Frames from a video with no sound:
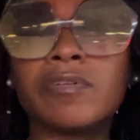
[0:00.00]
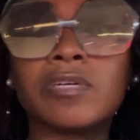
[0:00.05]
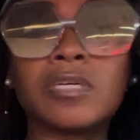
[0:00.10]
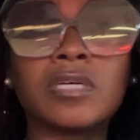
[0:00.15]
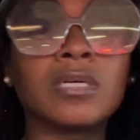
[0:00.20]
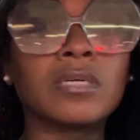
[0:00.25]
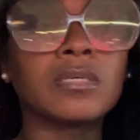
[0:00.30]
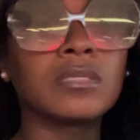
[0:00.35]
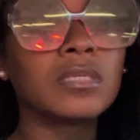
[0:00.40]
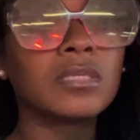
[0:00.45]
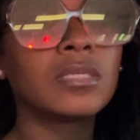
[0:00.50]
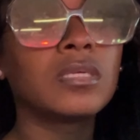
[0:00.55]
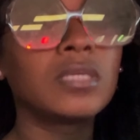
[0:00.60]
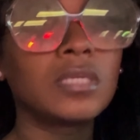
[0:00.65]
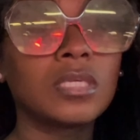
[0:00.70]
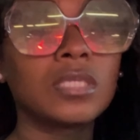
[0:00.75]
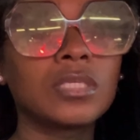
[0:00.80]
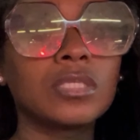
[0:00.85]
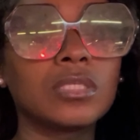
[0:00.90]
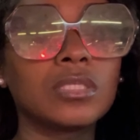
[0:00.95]
but that's all
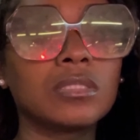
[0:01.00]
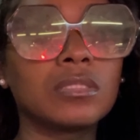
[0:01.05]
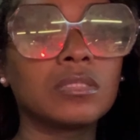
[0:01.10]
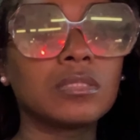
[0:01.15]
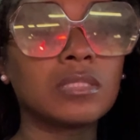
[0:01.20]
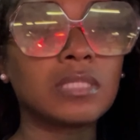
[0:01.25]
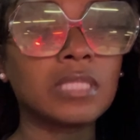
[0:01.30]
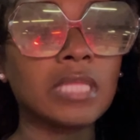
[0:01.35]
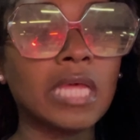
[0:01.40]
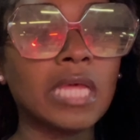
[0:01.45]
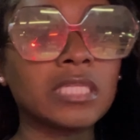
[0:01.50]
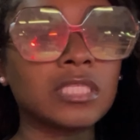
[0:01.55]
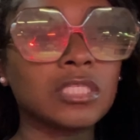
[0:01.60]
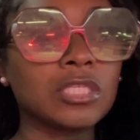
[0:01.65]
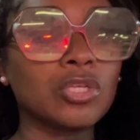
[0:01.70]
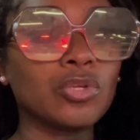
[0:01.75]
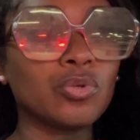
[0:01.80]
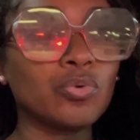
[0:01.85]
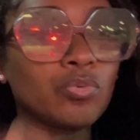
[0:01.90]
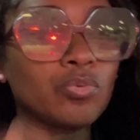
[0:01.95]
right.
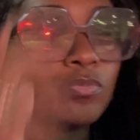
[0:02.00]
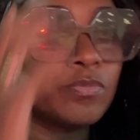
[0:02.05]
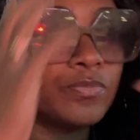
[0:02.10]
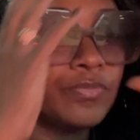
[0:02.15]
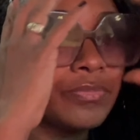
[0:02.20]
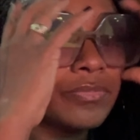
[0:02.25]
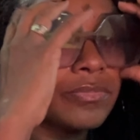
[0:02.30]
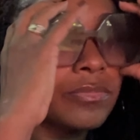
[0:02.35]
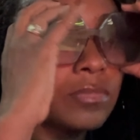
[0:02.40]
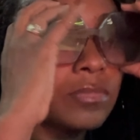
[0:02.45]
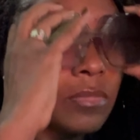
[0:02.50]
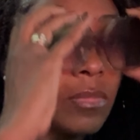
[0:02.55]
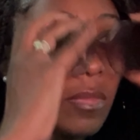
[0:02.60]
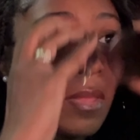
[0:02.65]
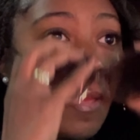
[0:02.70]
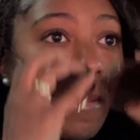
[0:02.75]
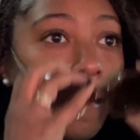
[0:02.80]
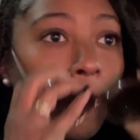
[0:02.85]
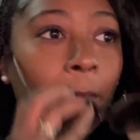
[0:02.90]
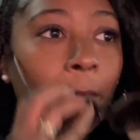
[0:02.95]
Enjoy the
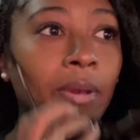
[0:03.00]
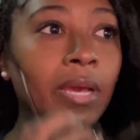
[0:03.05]
video.